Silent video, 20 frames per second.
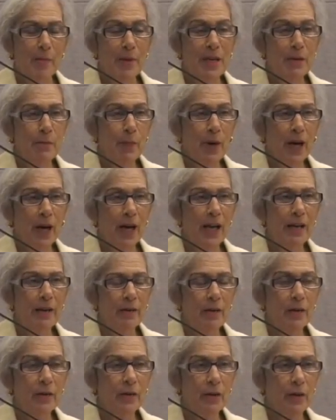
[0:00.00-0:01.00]
mean,
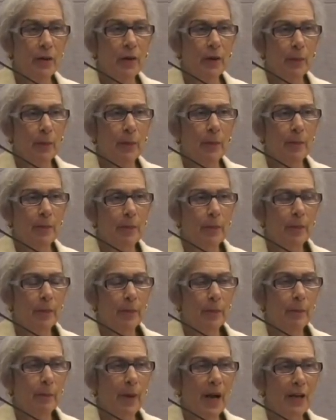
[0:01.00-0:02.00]

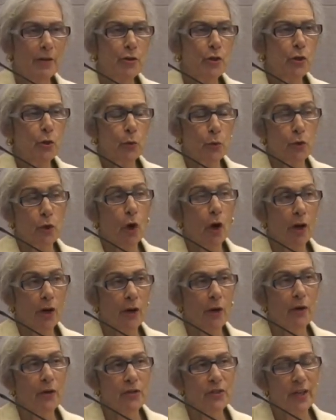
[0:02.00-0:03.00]
my two
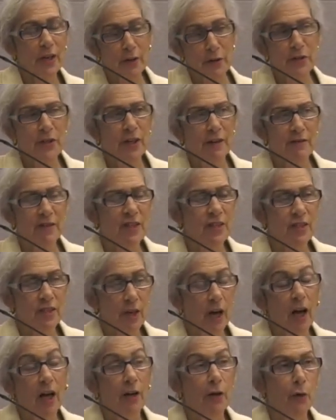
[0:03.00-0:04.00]
daughters, I also have a
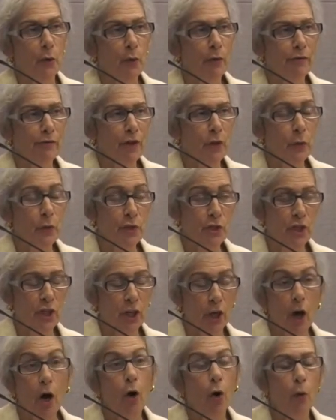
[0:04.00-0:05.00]
son who refused to
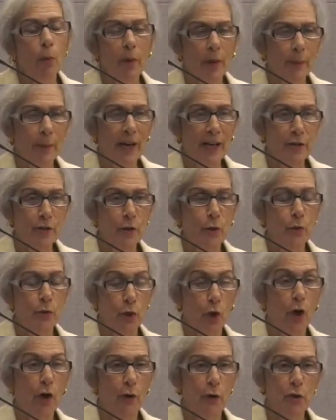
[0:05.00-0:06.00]
go, but my two
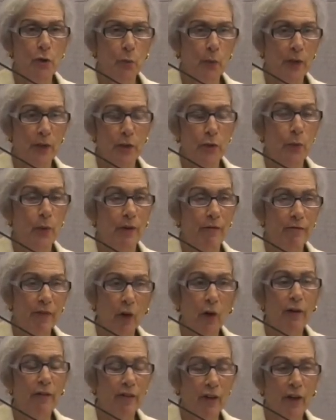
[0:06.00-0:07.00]
daughters went to a
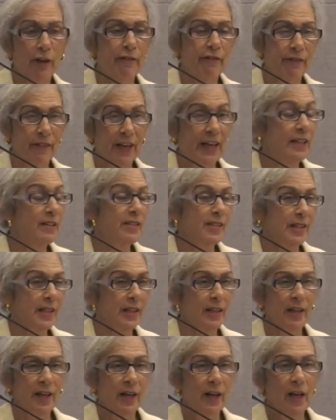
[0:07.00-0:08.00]
very, very
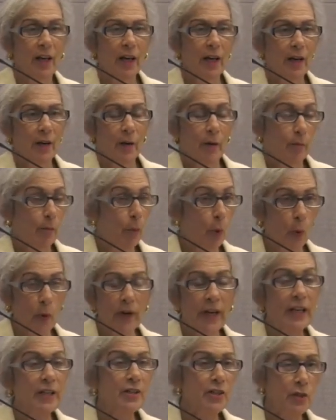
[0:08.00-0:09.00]
fancy
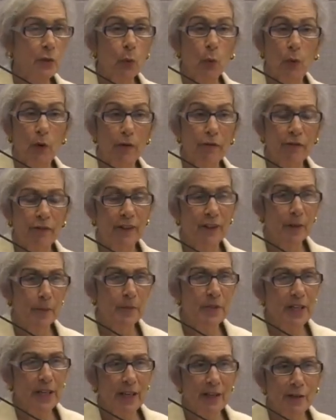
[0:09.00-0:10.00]
boarding school,
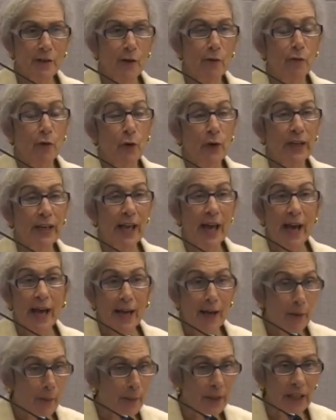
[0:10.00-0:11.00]
Phillips Andover
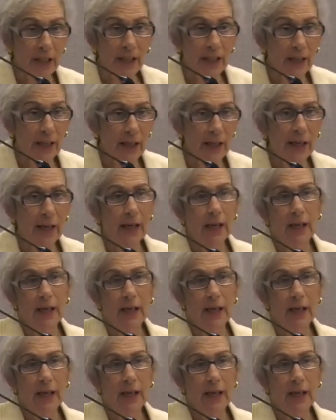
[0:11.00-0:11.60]
Academy,